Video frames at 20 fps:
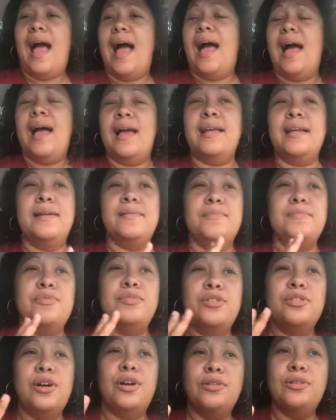I
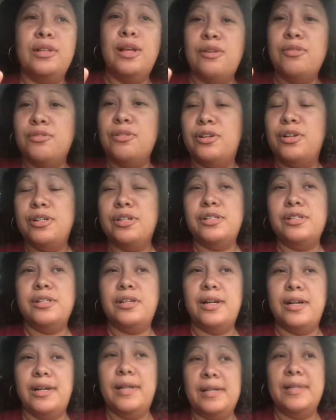am no longer,
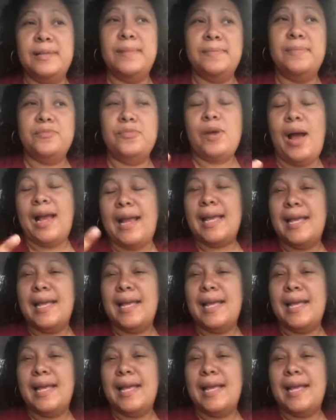I